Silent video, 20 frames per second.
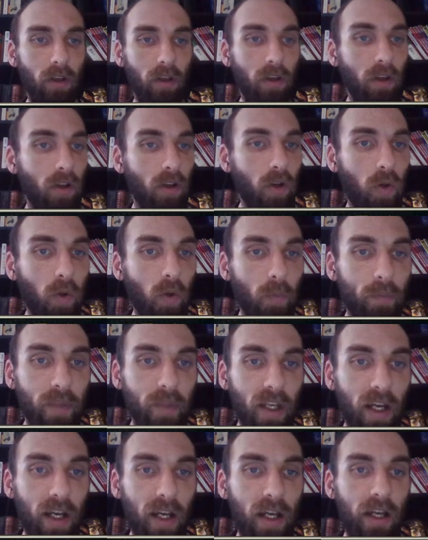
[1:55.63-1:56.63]
Cool.
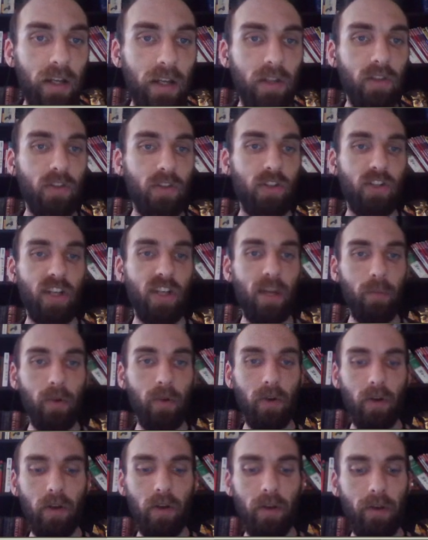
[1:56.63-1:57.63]

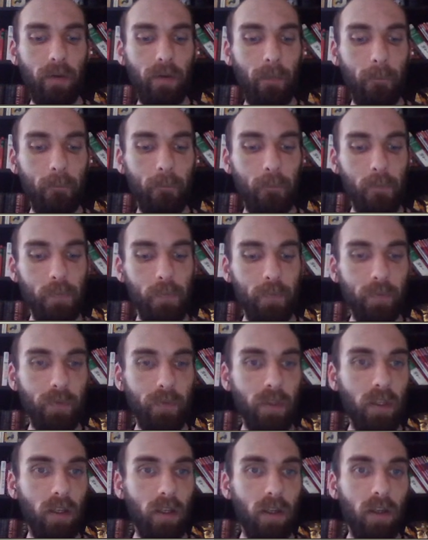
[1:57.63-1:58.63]
Shepherd.
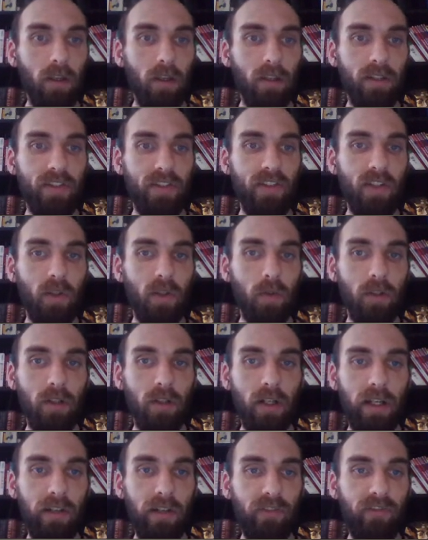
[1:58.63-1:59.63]
Let's see. You are
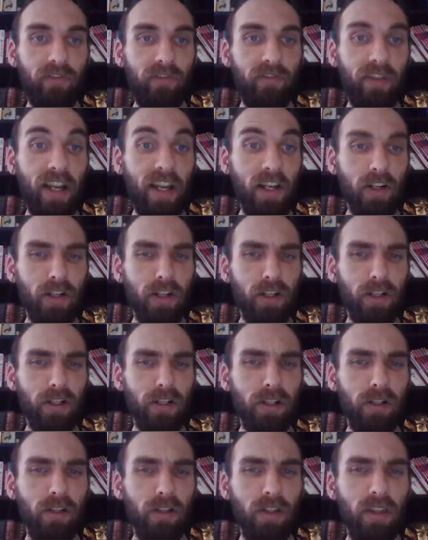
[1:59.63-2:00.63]
a fighter,
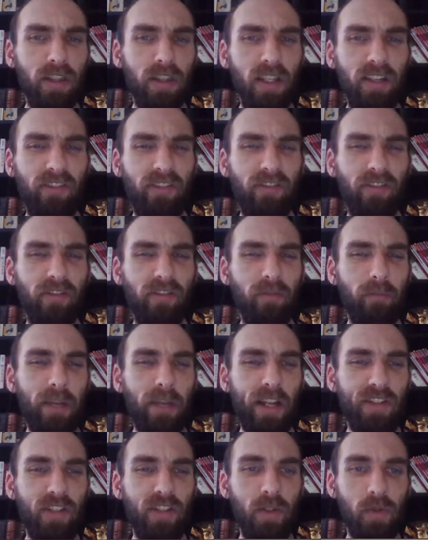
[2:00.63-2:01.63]
thief,
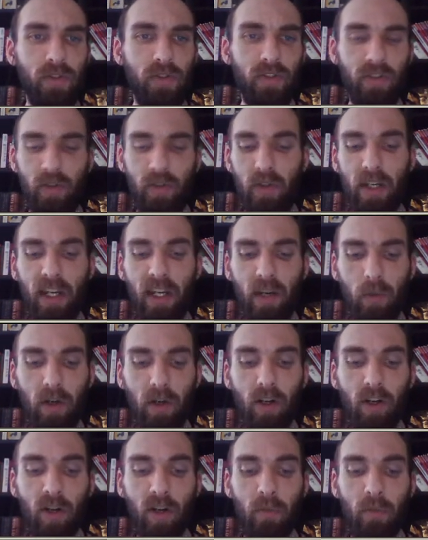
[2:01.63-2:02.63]
magic user, so you can't wear
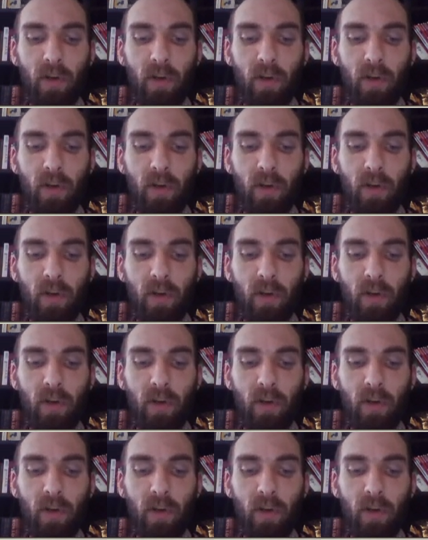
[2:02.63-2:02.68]
armor,